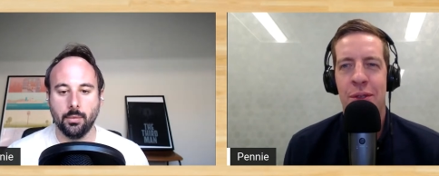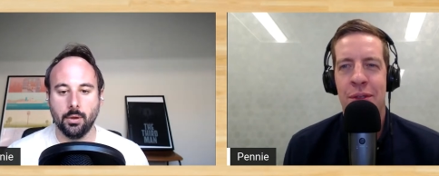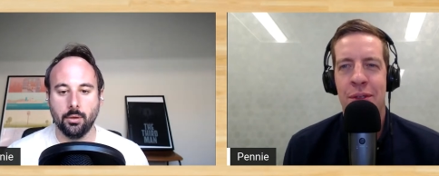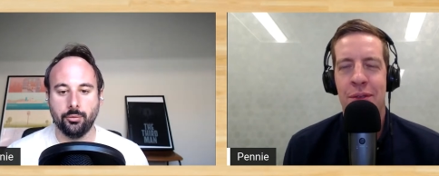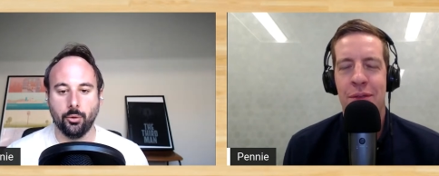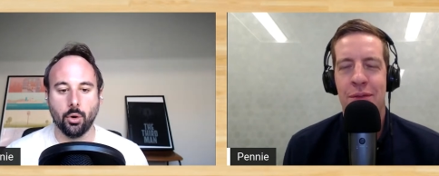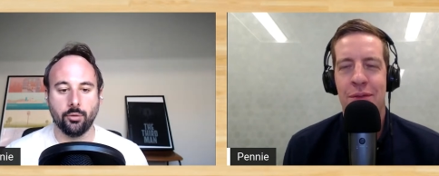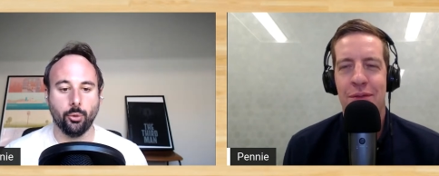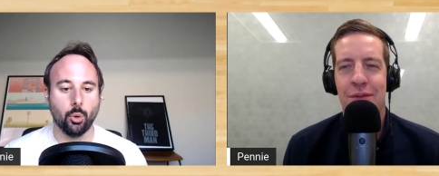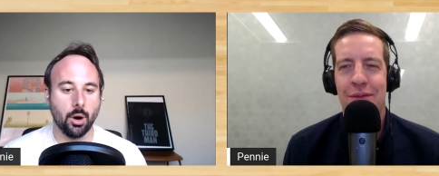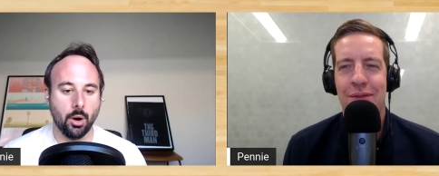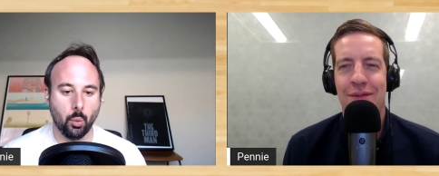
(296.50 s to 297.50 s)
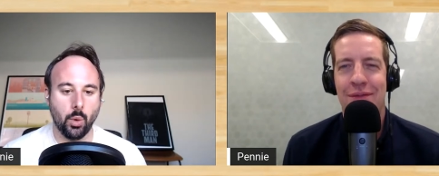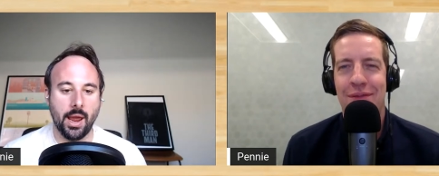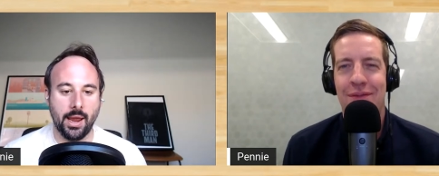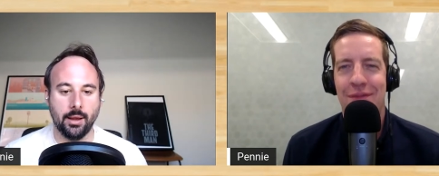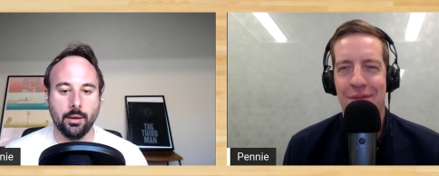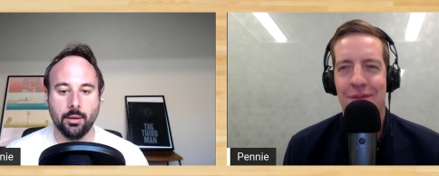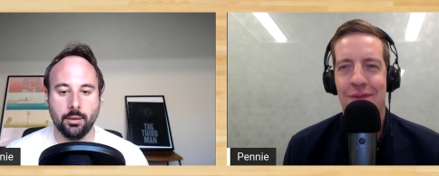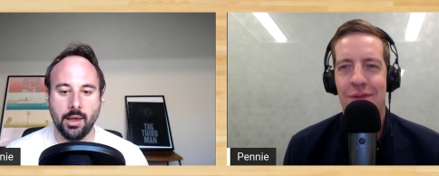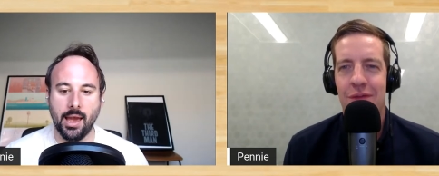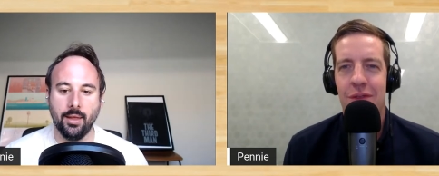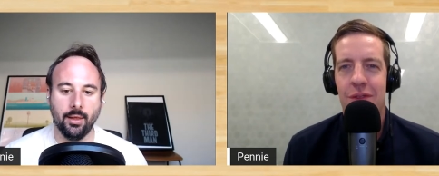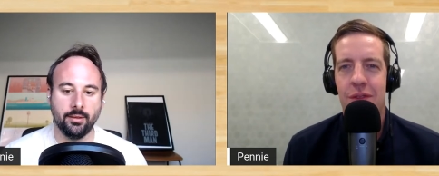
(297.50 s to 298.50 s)
Speaker 1: four for a wing,
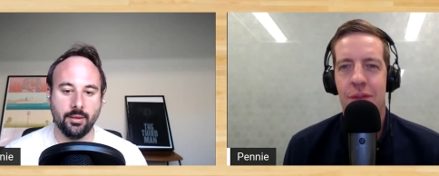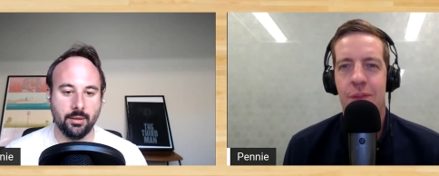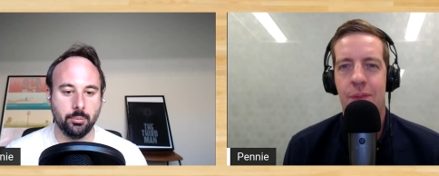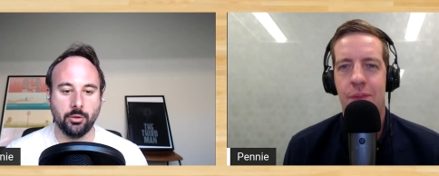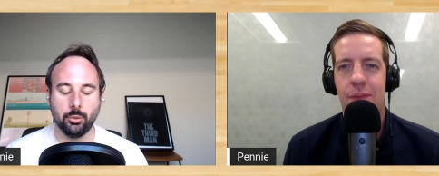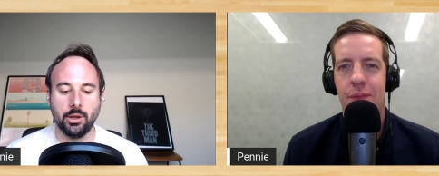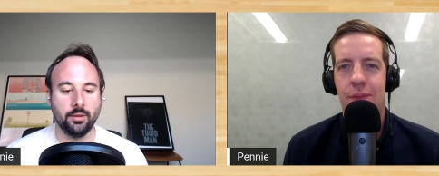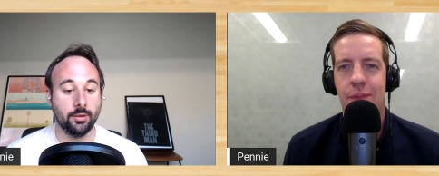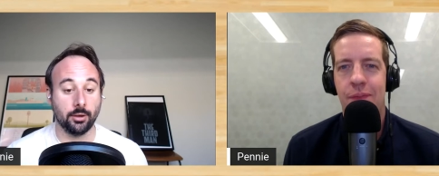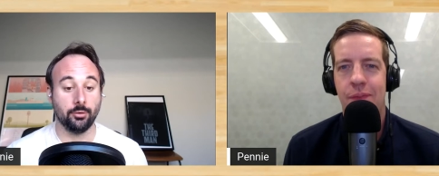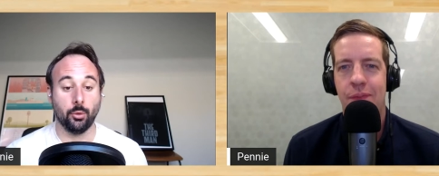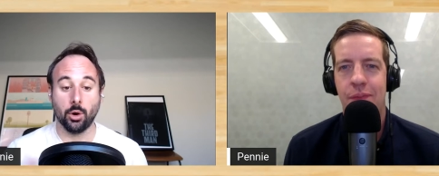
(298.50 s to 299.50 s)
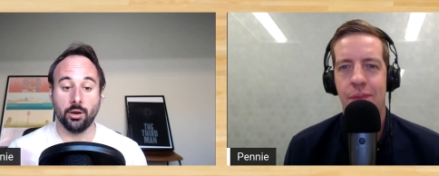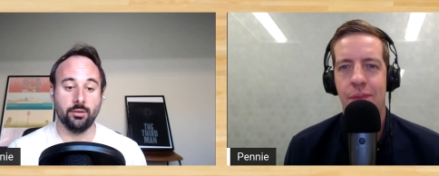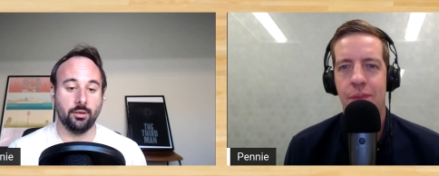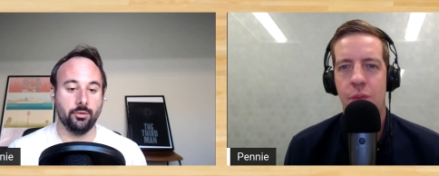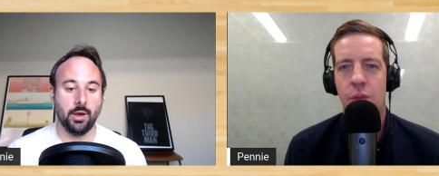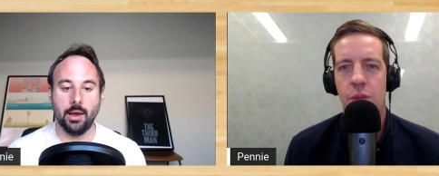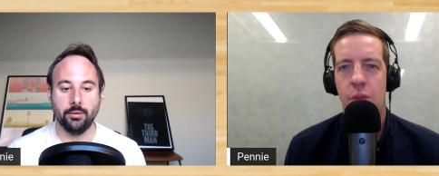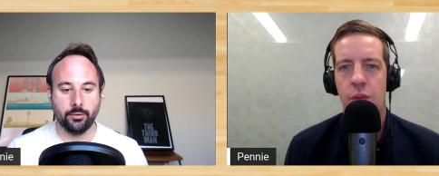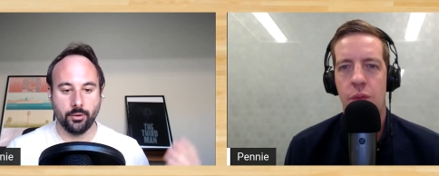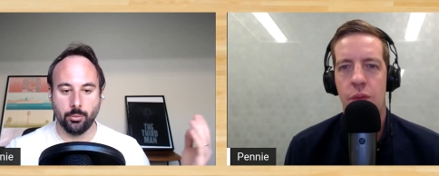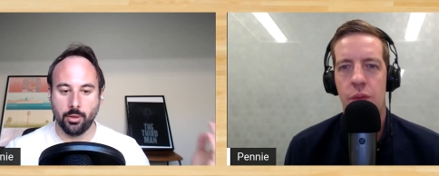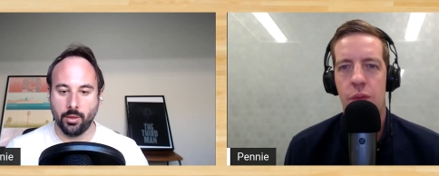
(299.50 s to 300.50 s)
yeah, let's say between six four and six five,
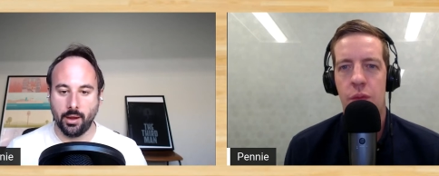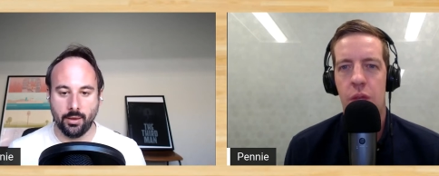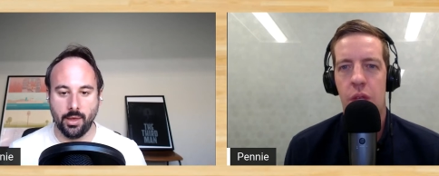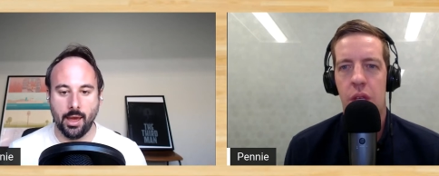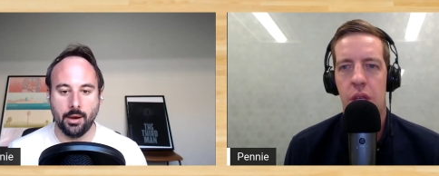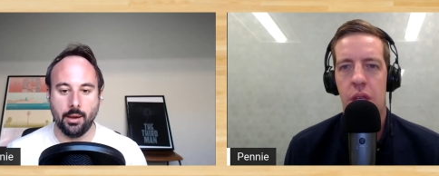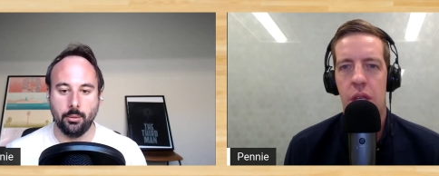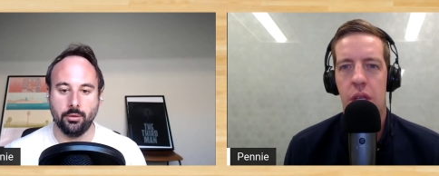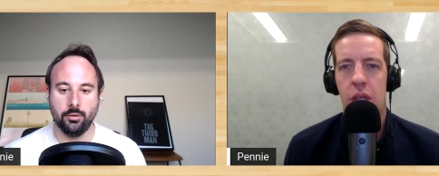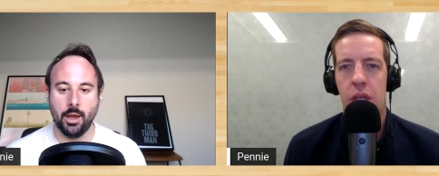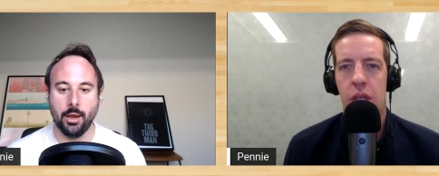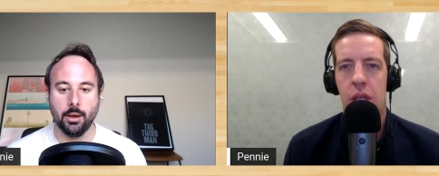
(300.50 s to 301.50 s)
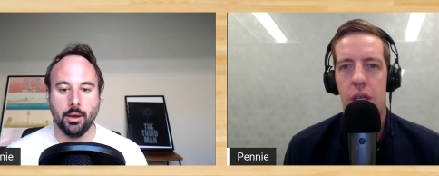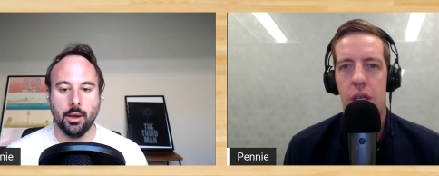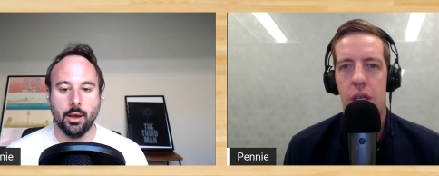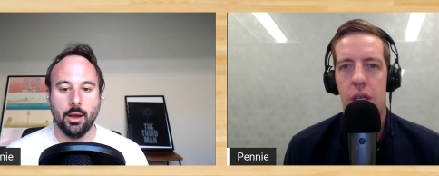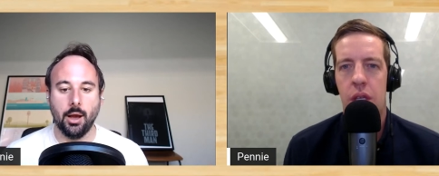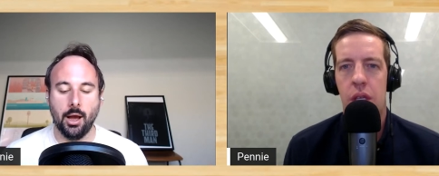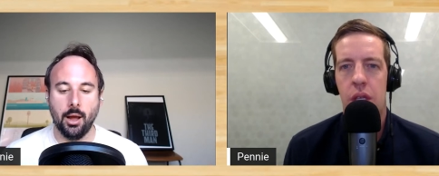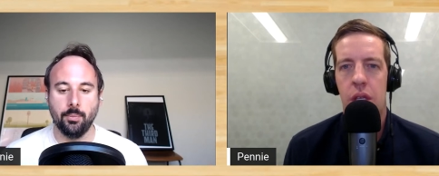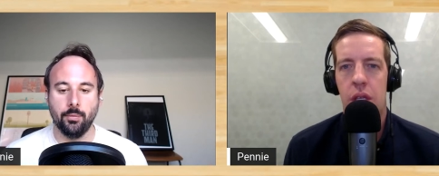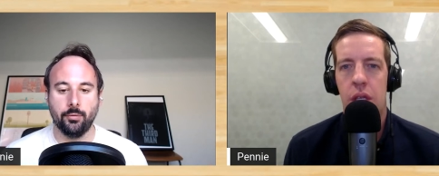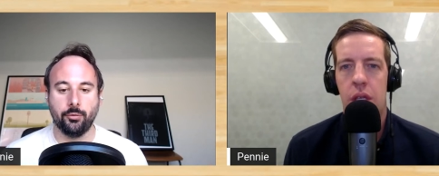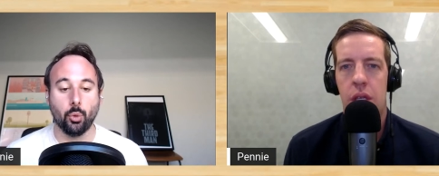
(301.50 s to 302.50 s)
something like that. I would say
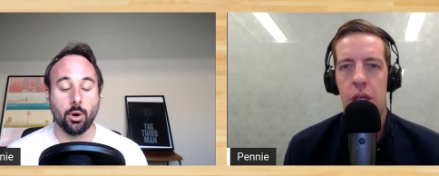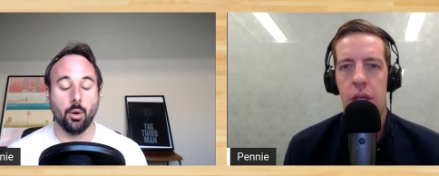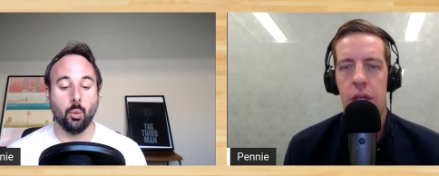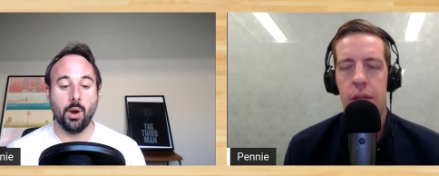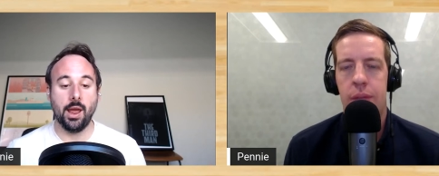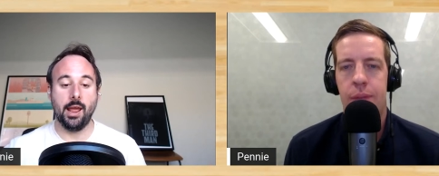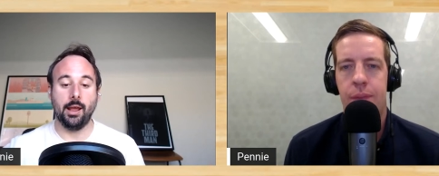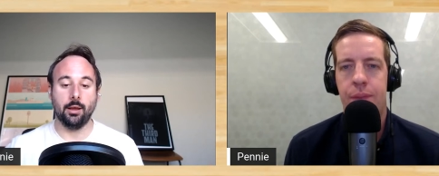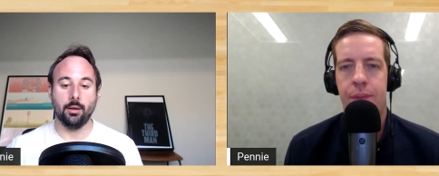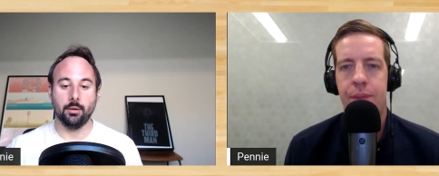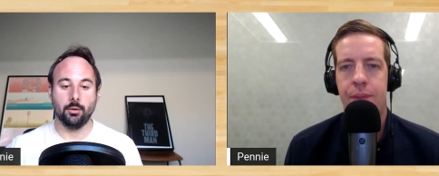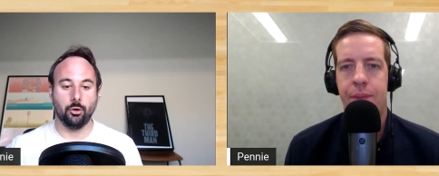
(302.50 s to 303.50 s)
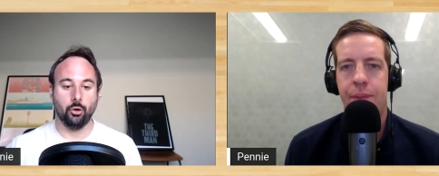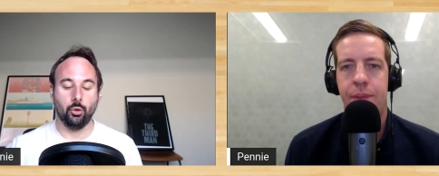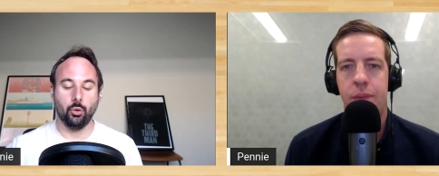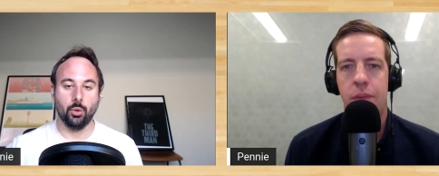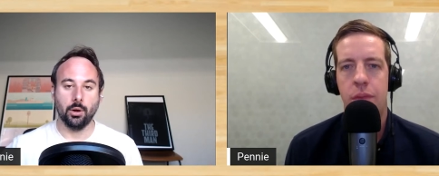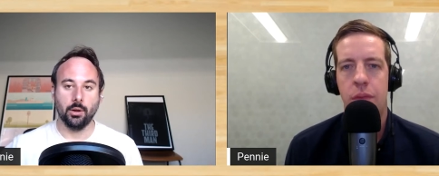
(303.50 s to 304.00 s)
um, for a wing who